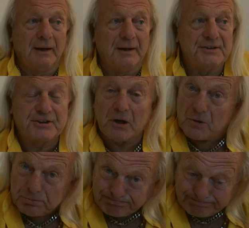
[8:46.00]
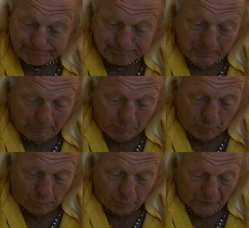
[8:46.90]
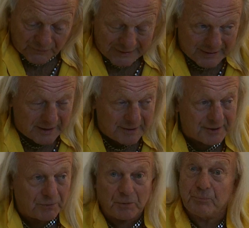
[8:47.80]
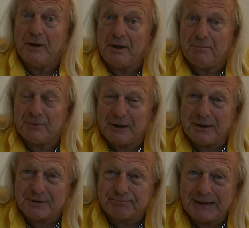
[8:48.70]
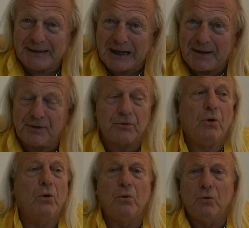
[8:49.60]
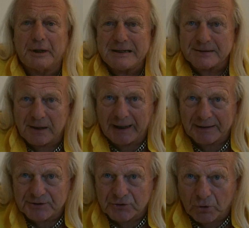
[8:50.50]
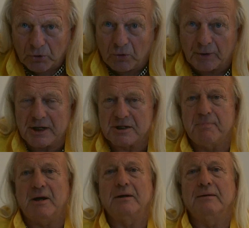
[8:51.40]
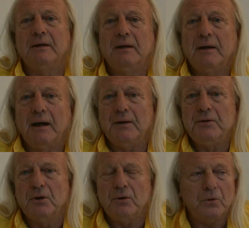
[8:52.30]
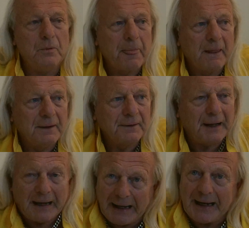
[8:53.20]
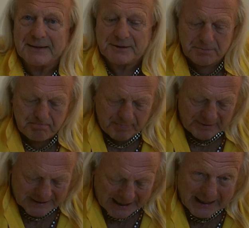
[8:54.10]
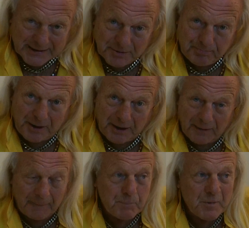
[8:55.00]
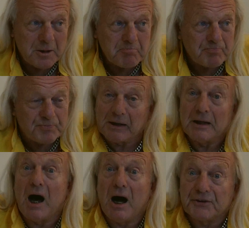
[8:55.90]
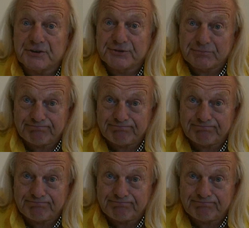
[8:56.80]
And so, what they did, what William did, he gathered all his knights, all his men, and knew that this had to be the last